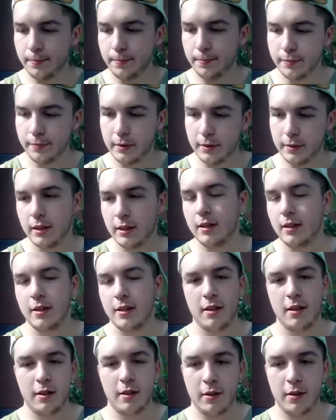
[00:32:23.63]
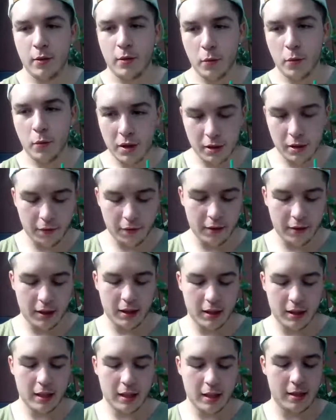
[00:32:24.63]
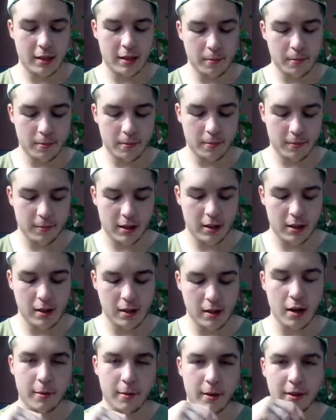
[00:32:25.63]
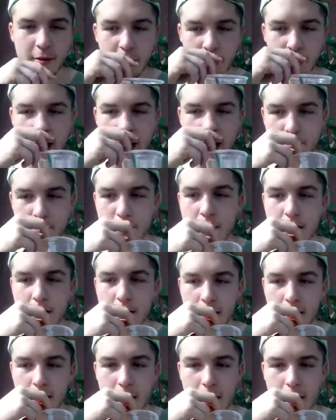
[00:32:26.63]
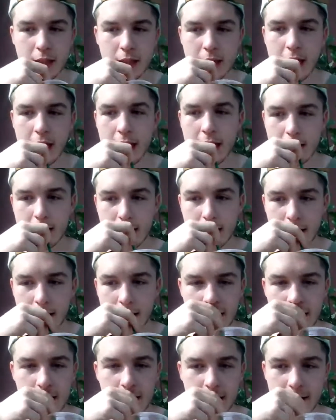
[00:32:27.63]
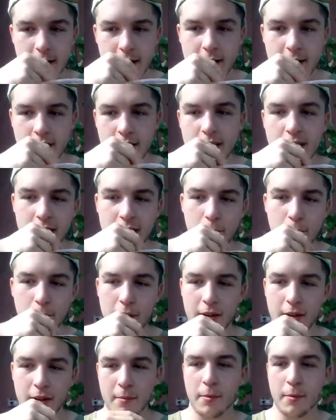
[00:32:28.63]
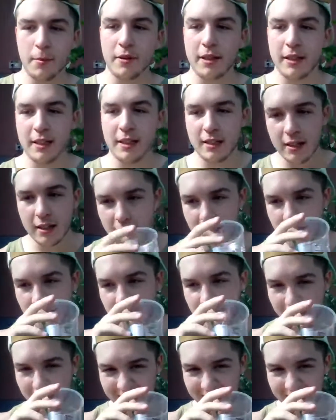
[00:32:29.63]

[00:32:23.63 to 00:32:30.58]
Yeah. Wonder if we can get some random Starbucks guests in here, just like a barista.